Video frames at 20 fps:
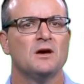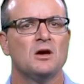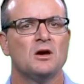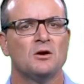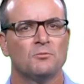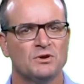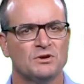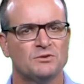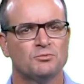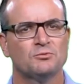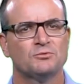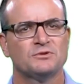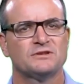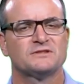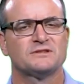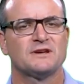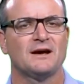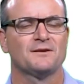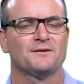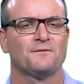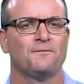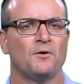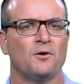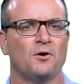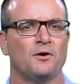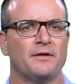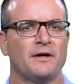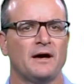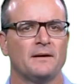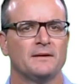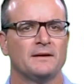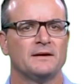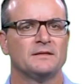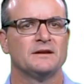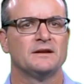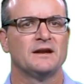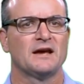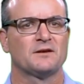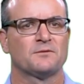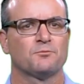which we'll discuss further in the
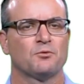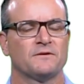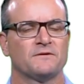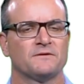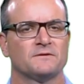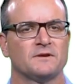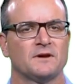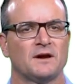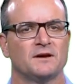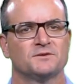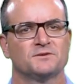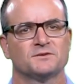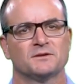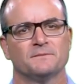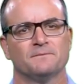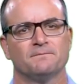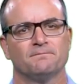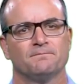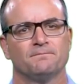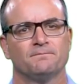next presentation.